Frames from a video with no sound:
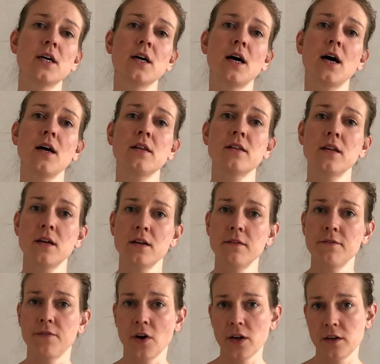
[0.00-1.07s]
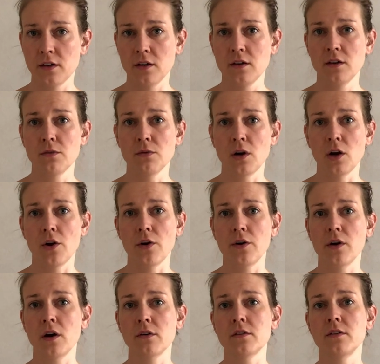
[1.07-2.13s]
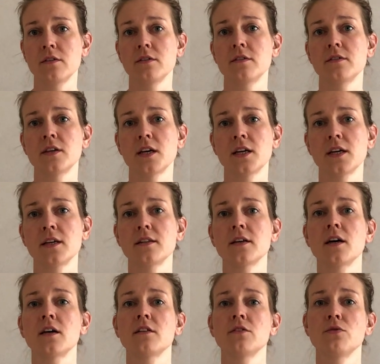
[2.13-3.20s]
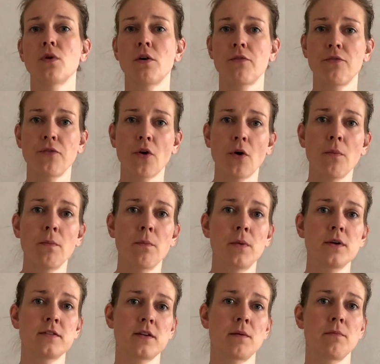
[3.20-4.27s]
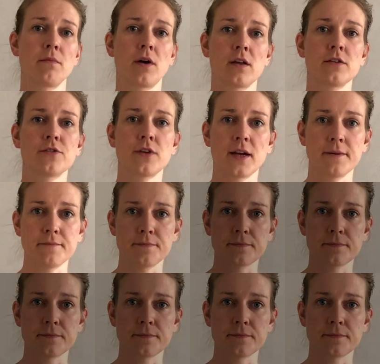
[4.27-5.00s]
And then finally, you will learn how to say that you are from some country.